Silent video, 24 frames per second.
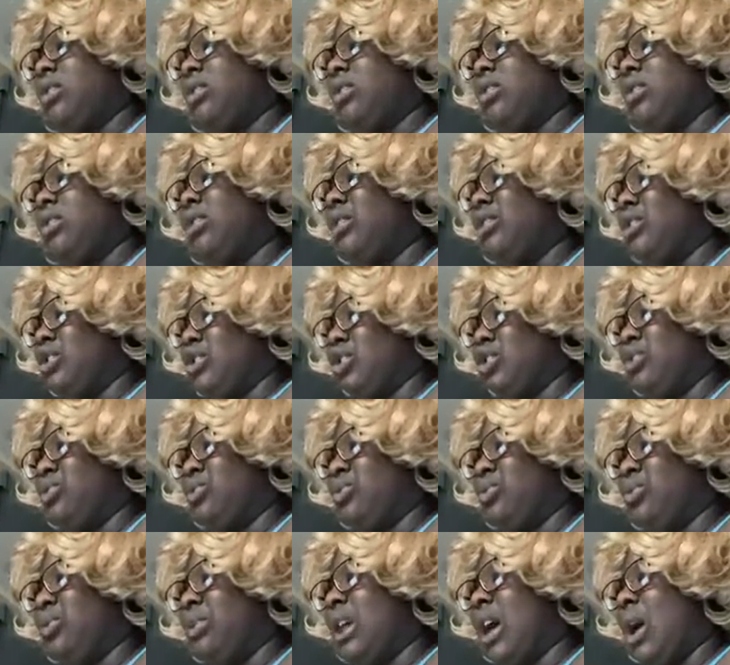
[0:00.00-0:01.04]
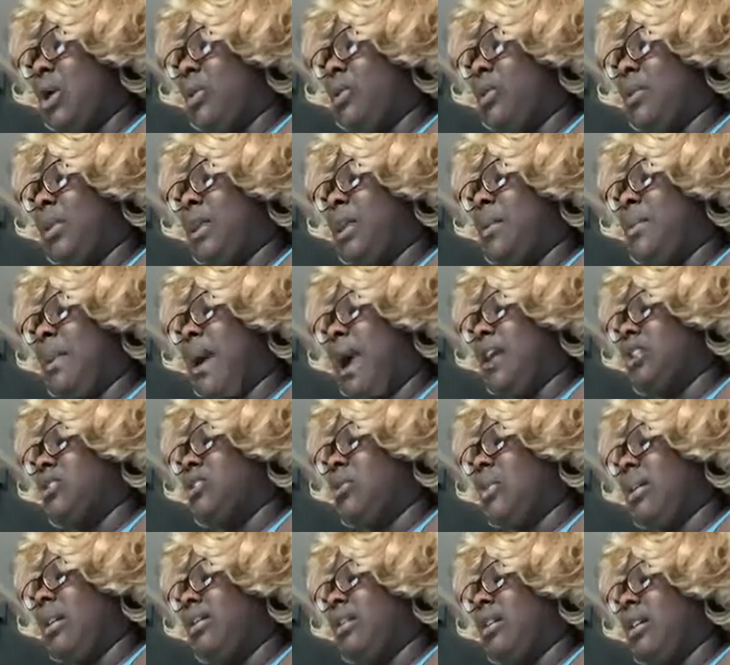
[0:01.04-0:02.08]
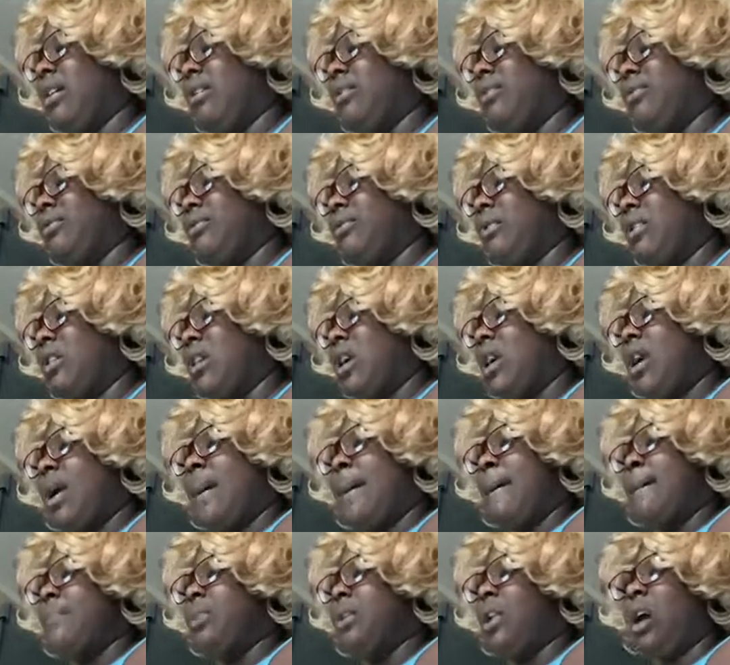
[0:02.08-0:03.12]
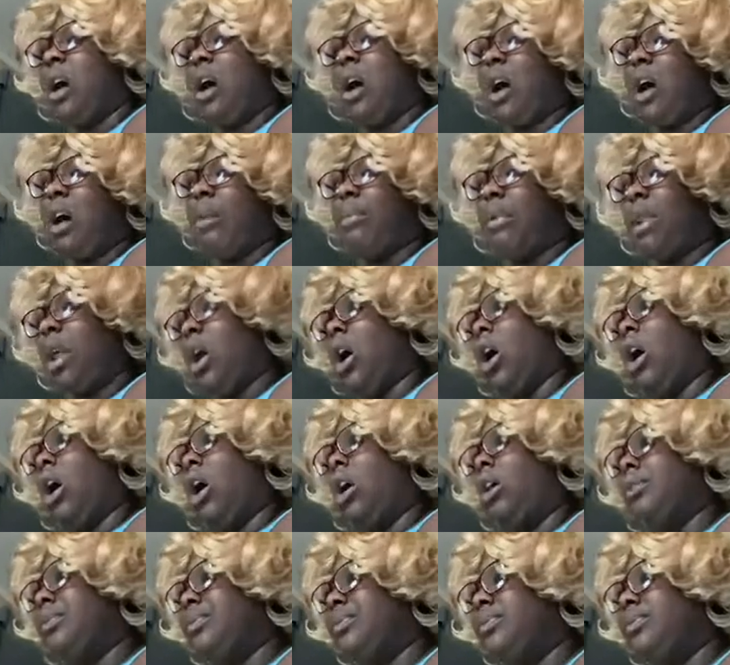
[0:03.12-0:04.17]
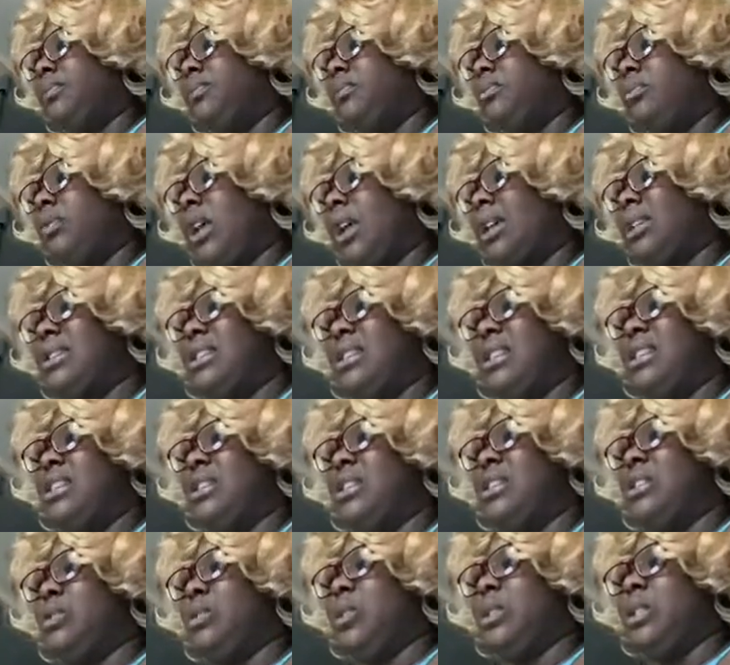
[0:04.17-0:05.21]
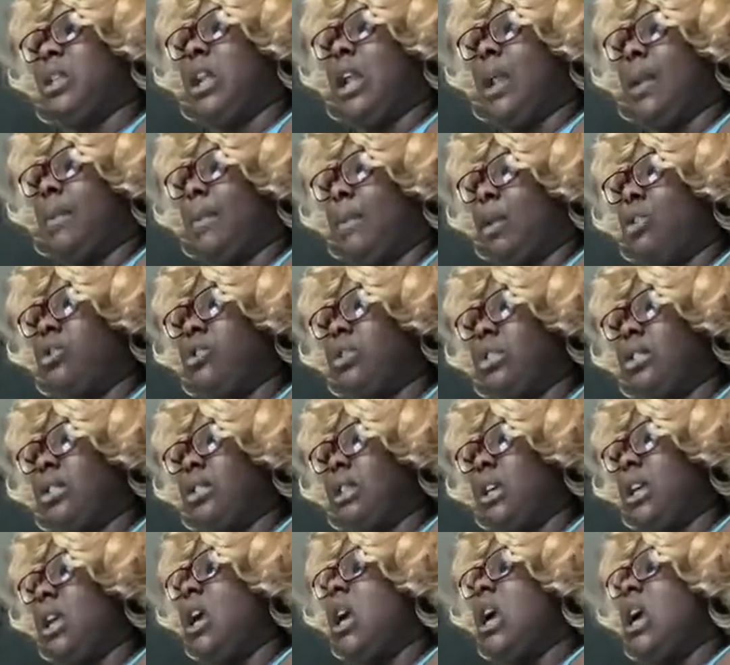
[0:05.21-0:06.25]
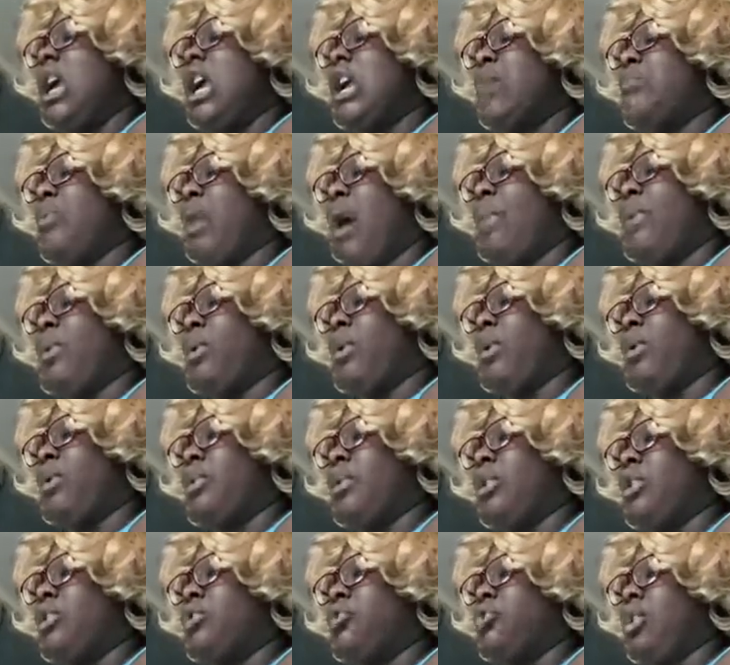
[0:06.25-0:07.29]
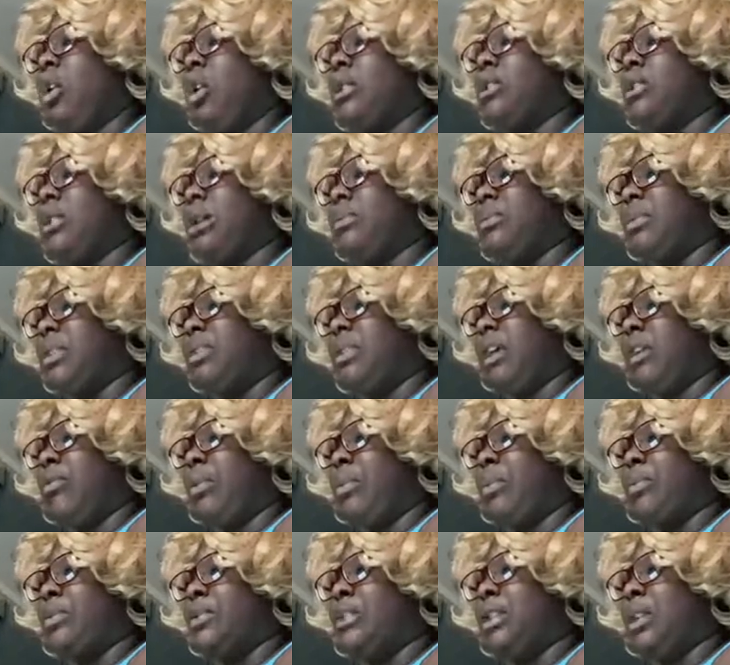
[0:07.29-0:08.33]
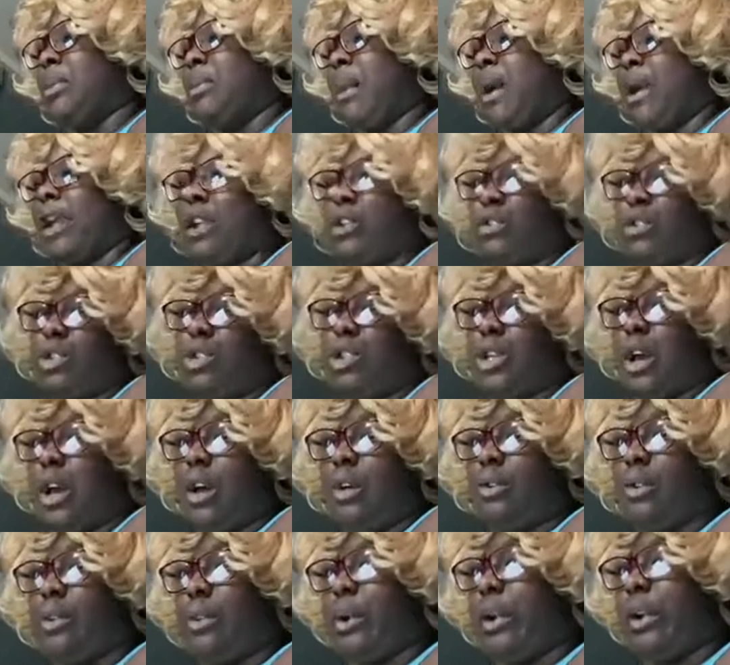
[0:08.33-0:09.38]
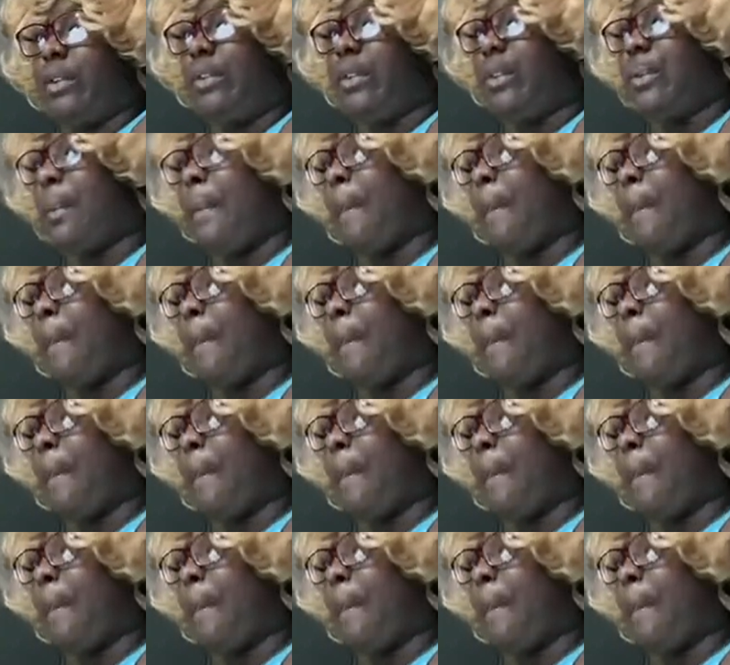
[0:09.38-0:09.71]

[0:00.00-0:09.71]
could choose how it would impact on my life. Blah, blah. And since this was an emergency, he probably wanted me to draw something that represented my inner child or whatever.